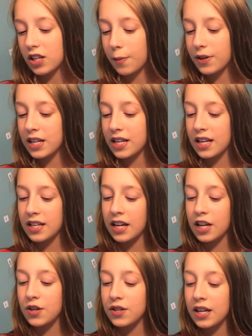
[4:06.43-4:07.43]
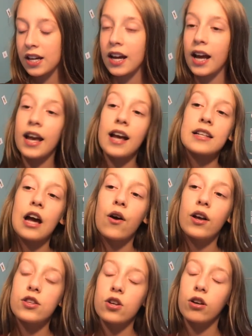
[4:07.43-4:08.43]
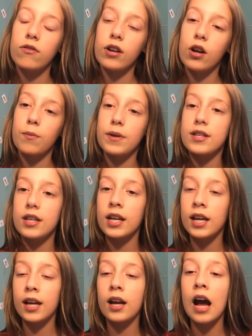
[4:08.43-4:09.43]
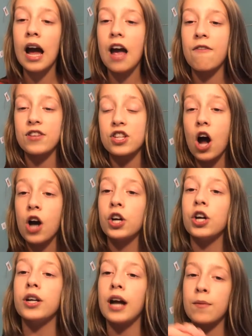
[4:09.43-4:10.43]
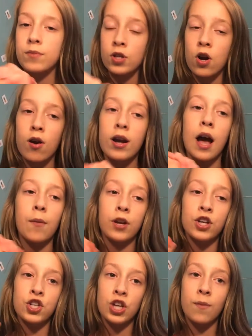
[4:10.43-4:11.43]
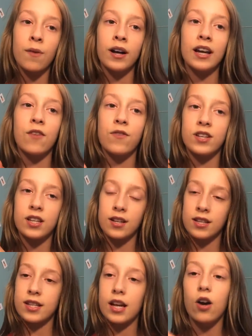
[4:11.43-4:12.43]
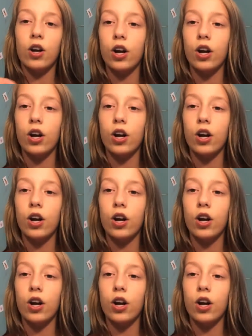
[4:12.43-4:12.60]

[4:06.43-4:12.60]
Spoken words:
Summer C says, can you sing? Yes, I'll insert a video of me singing. If it's not good, I'm sorry. I'm gonna chipmunk it if it doesn't sound